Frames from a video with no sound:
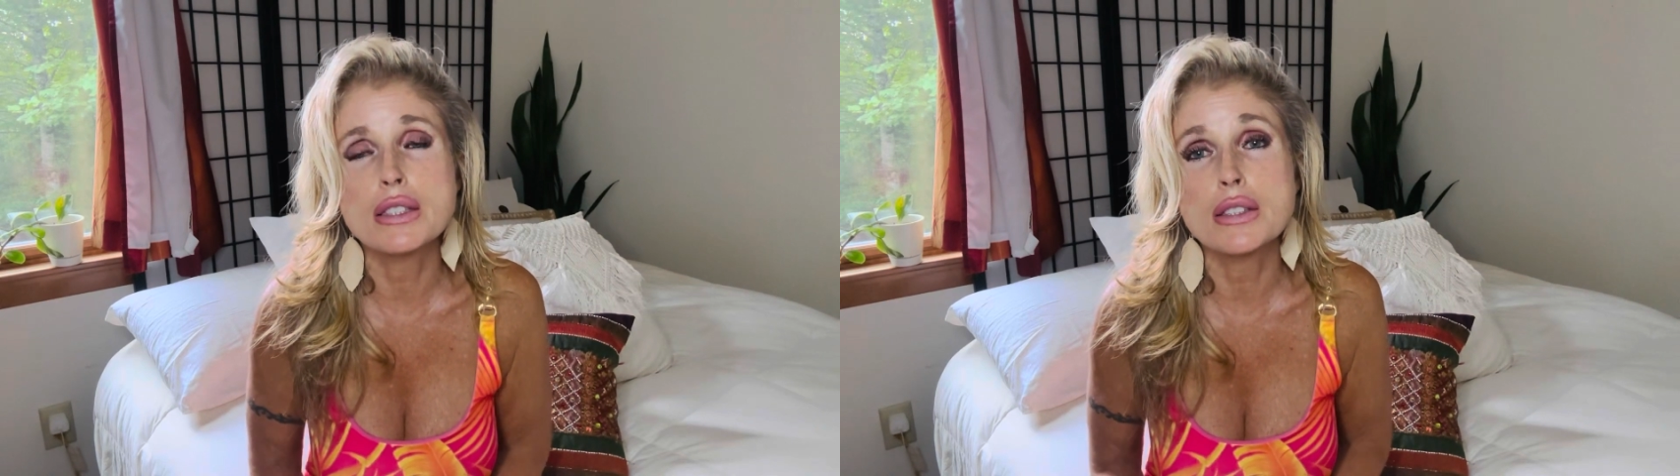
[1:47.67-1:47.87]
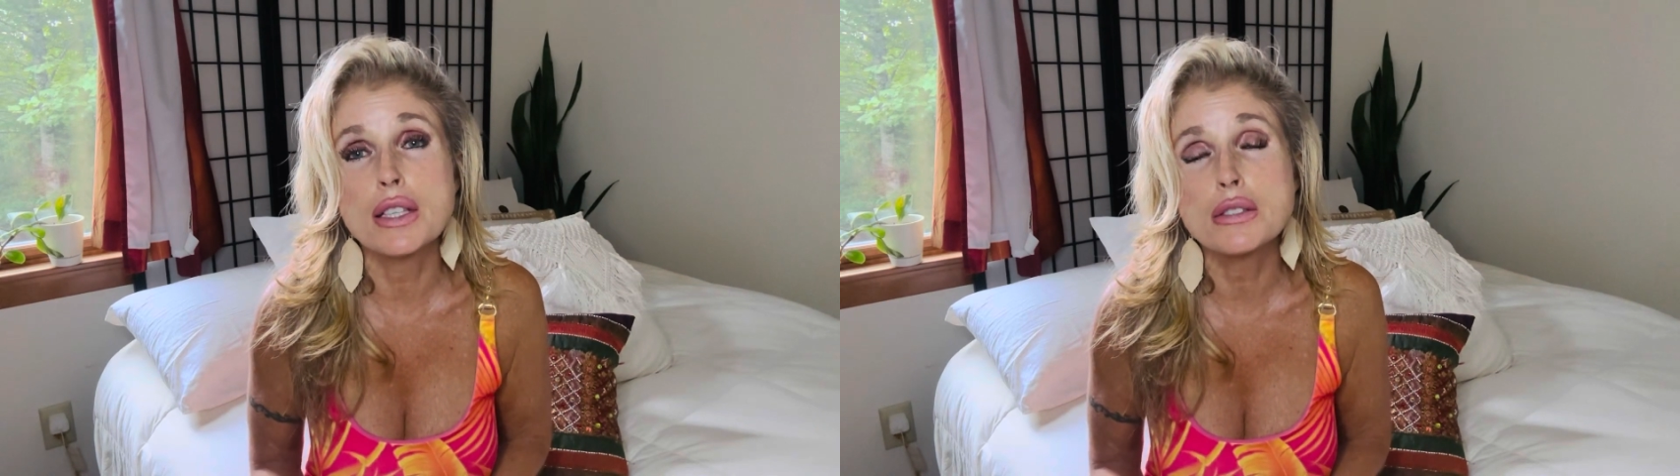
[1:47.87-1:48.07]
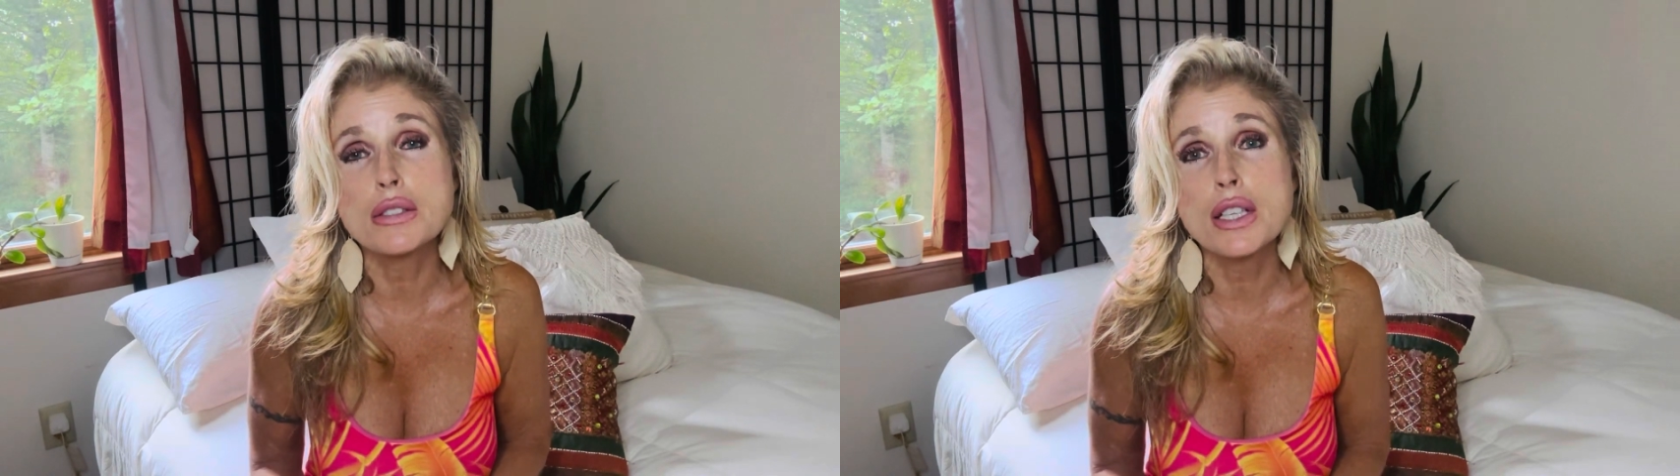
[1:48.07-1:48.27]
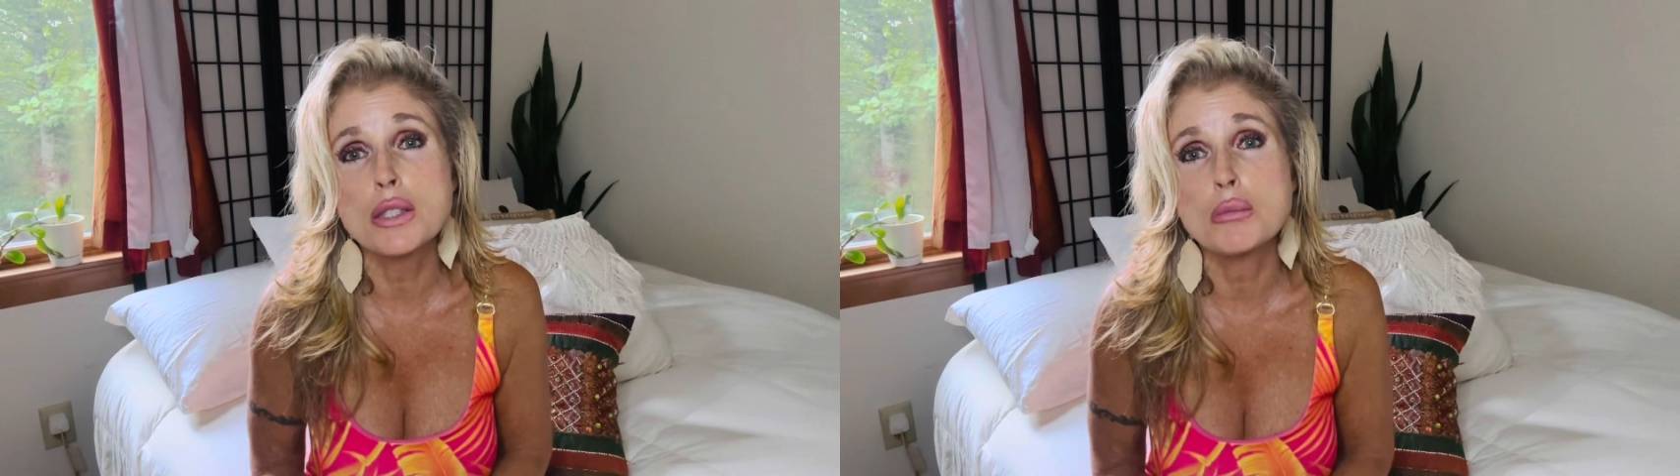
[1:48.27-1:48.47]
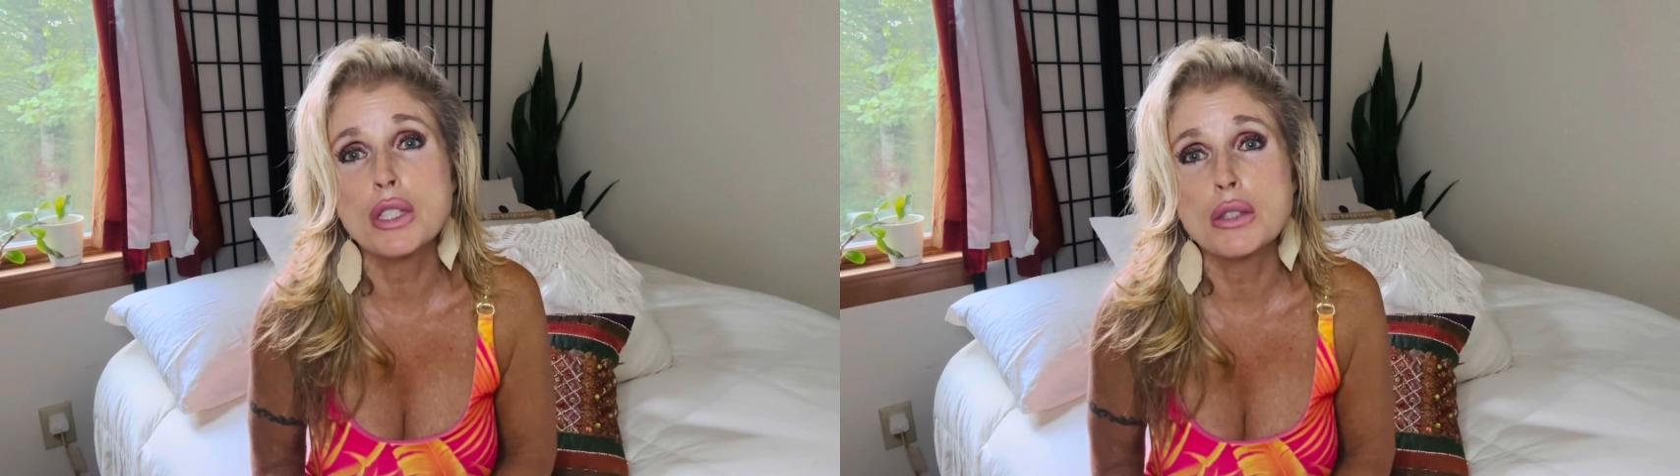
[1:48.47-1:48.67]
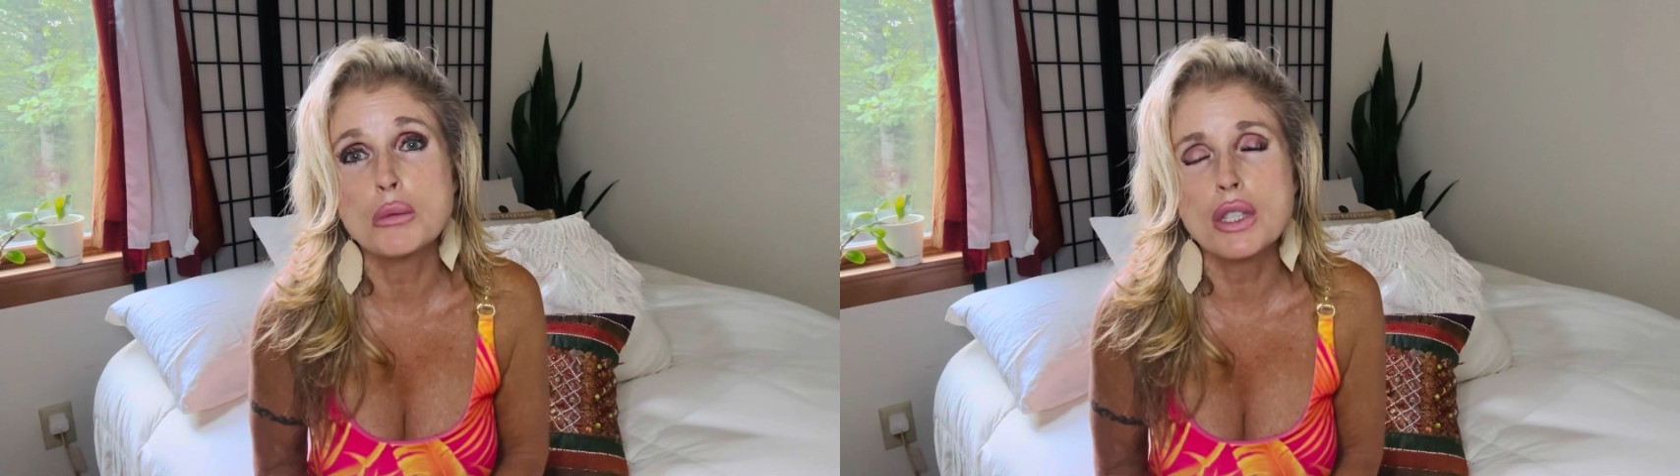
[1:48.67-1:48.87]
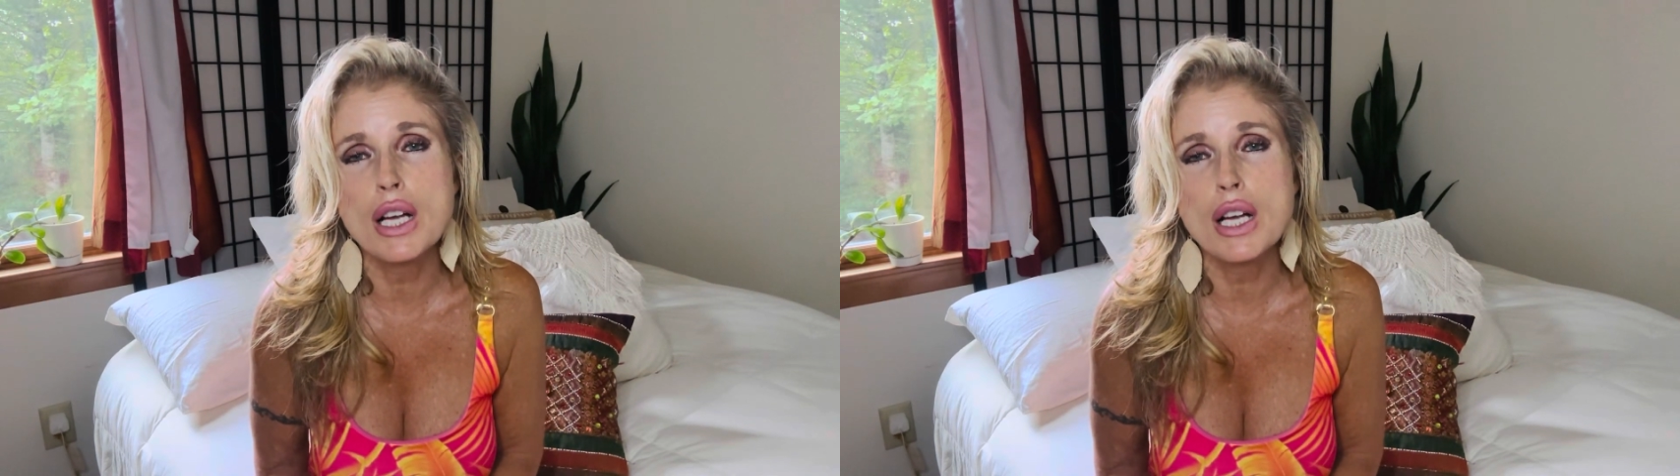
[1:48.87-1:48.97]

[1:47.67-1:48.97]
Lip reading: And they say to me, well,